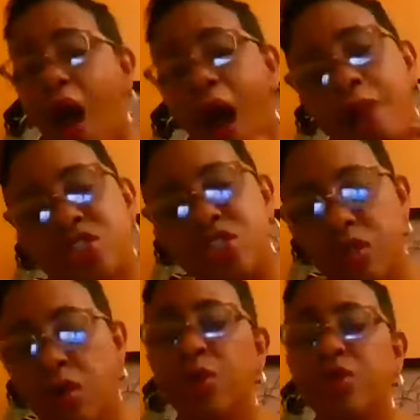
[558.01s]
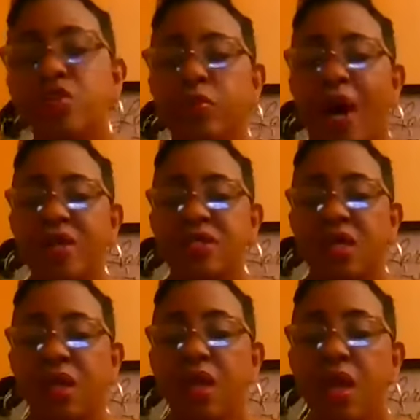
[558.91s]
I'm still with you, my
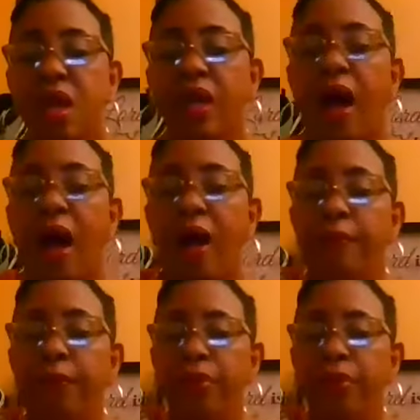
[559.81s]
son. And I am